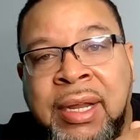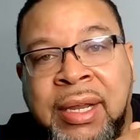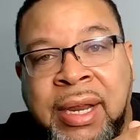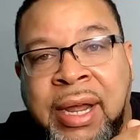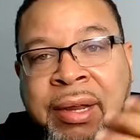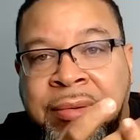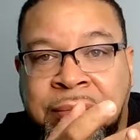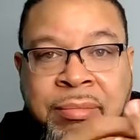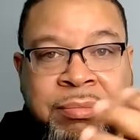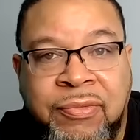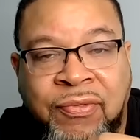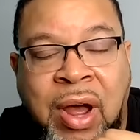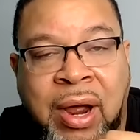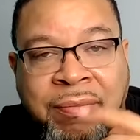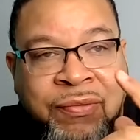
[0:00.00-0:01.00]
then
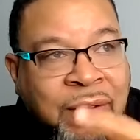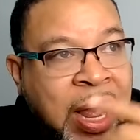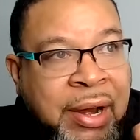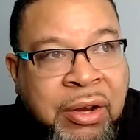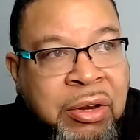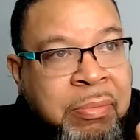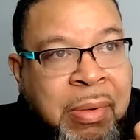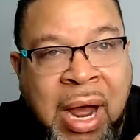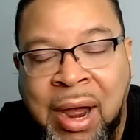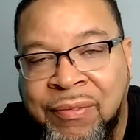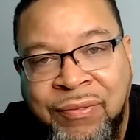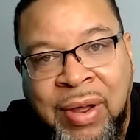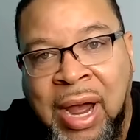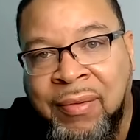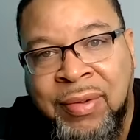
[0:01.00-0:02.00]
fine, fly to Dubai
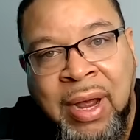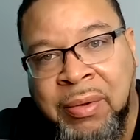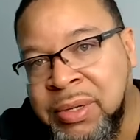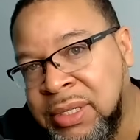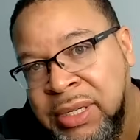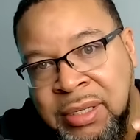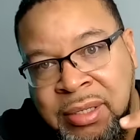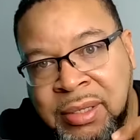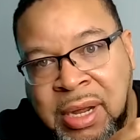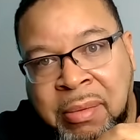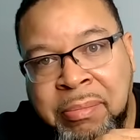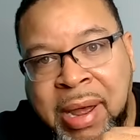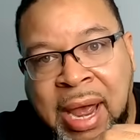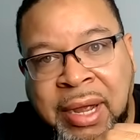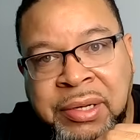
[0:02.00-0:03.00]
5 hours, then
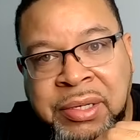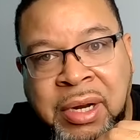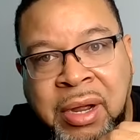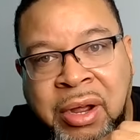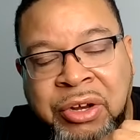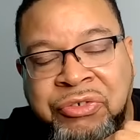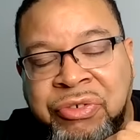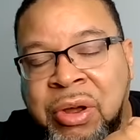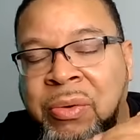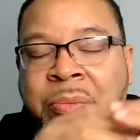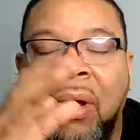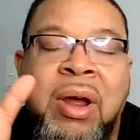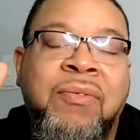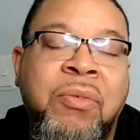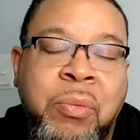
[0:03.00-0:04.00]
come back into the country, or
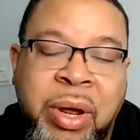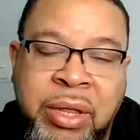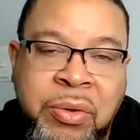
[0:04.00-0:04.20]
wherever way